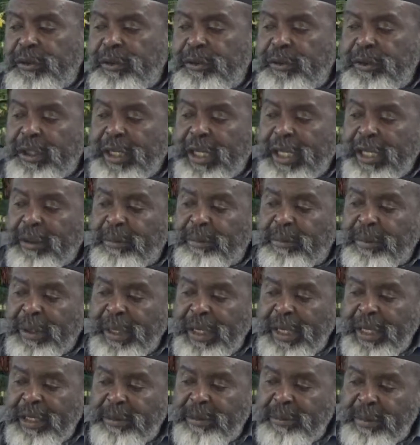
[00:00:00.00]
You got
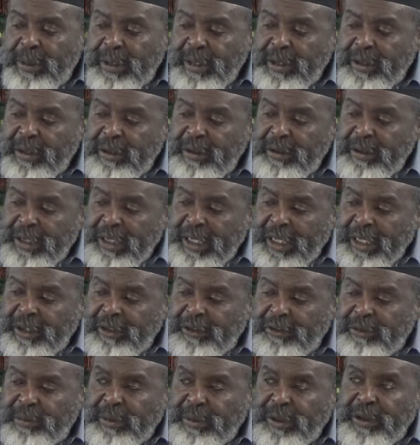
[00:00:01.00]
Brian Becker. You got
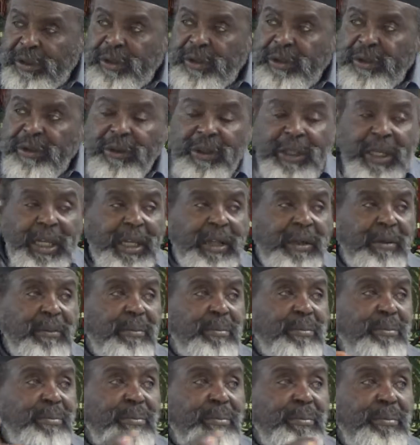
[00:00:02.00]
his brother. You got,
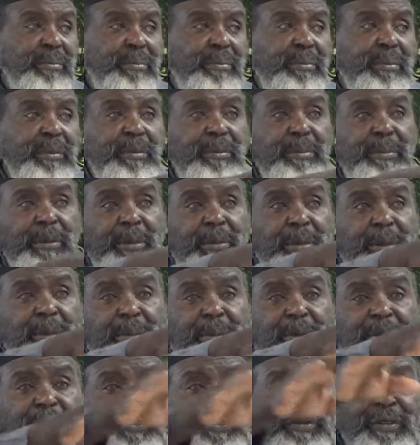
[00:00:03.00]

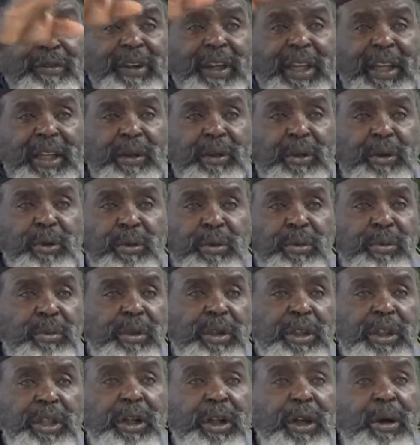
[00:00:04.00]
remember Mr. Van
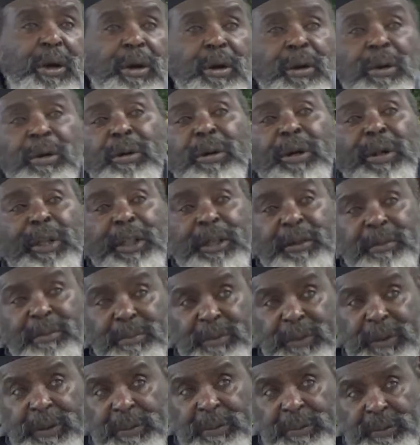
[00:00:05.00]
and all of them
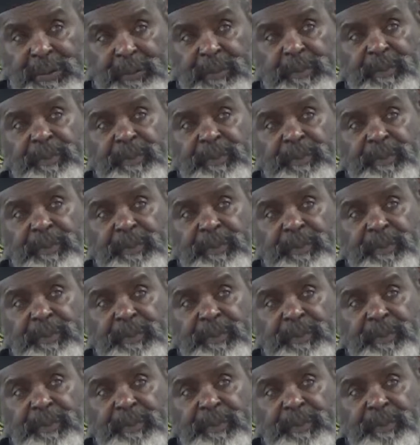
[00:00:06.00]
people.